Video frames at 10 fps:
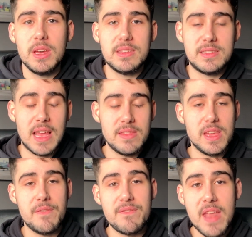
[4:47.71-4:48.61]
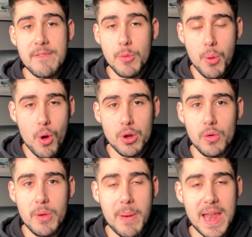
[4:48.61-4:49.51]
to say that you've never put
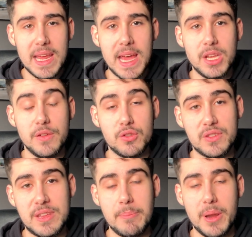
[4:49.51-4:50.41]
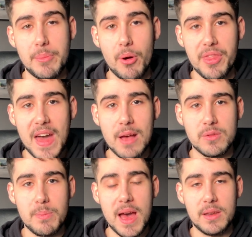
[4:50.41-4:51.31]
another penny in, you just simply put
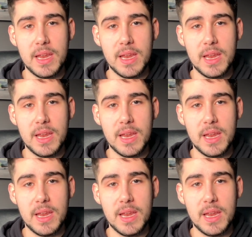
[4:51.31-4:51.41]
£1,000 in.